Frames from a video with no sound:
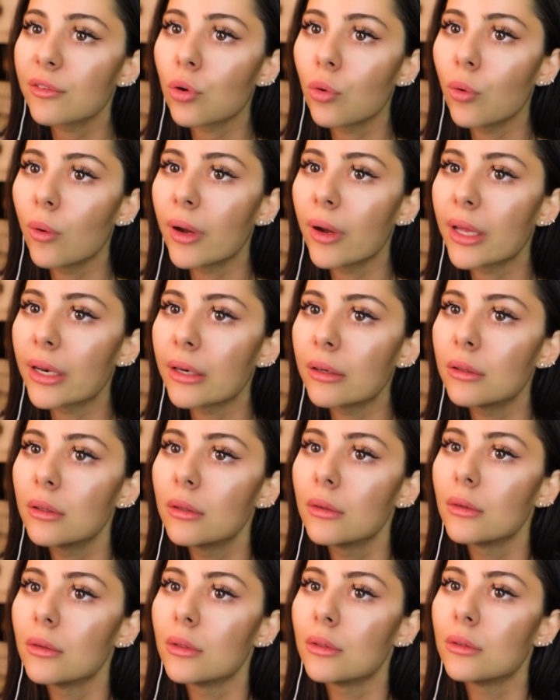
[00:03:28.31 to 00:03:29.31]
of going
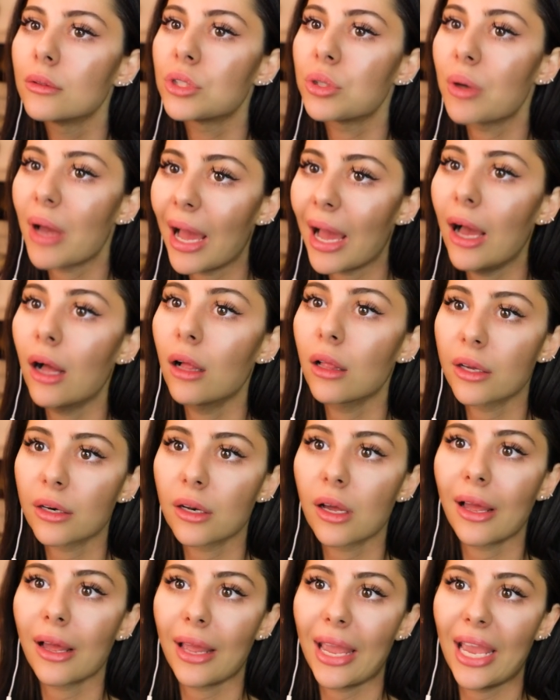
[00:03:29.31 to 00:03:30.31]
to hell
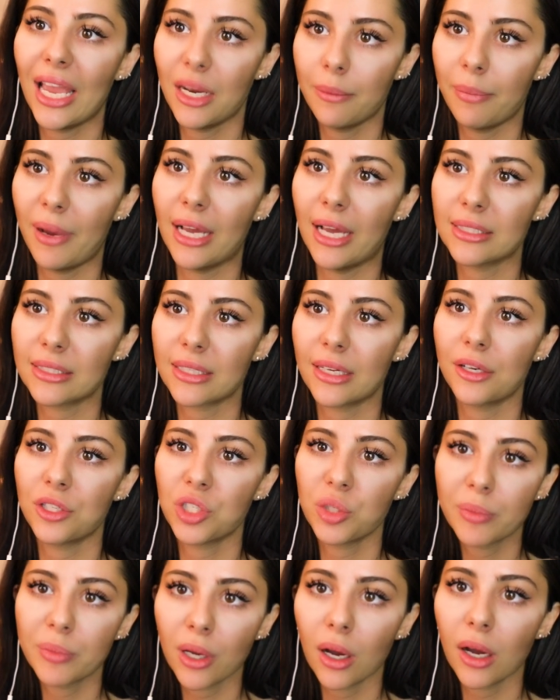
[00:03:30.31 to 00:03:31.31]
in a handbasket.
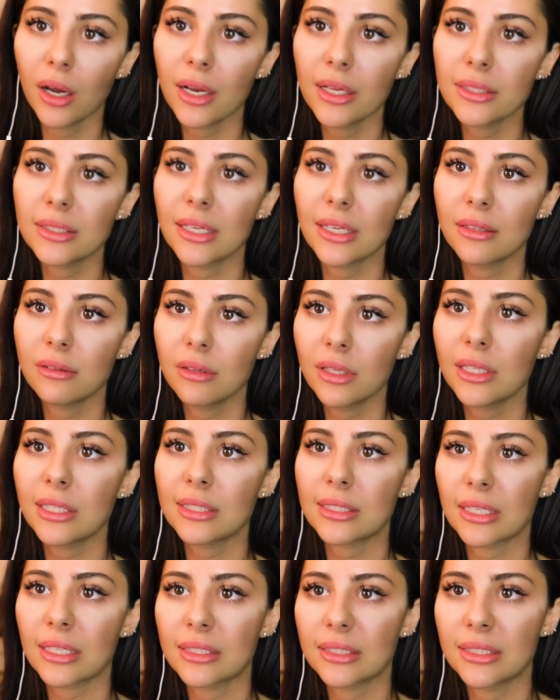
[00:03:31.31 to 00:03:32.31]
And to be honest, I think
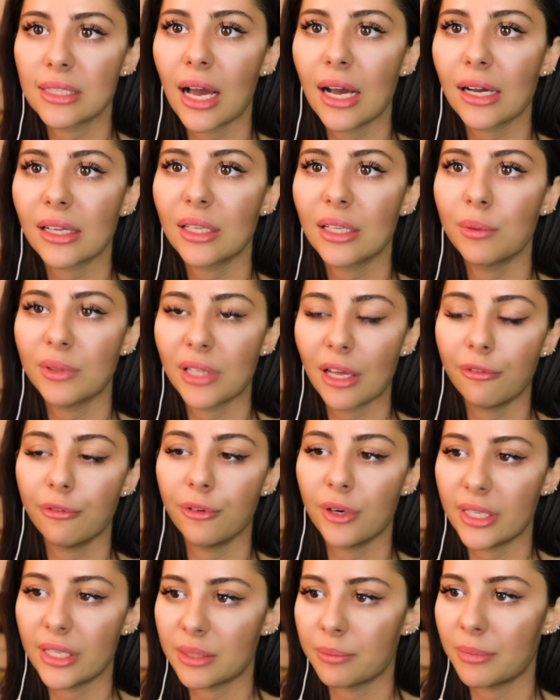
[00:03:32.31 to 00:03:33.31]
this is exactly what that
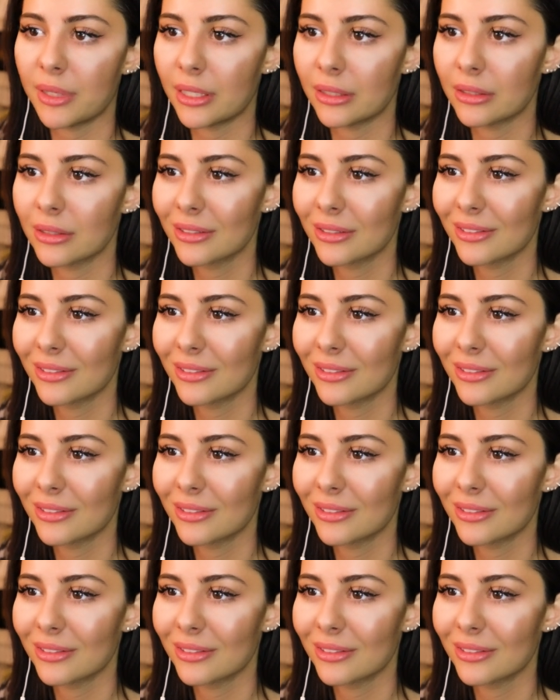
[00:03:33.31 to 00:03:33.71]
phrase means.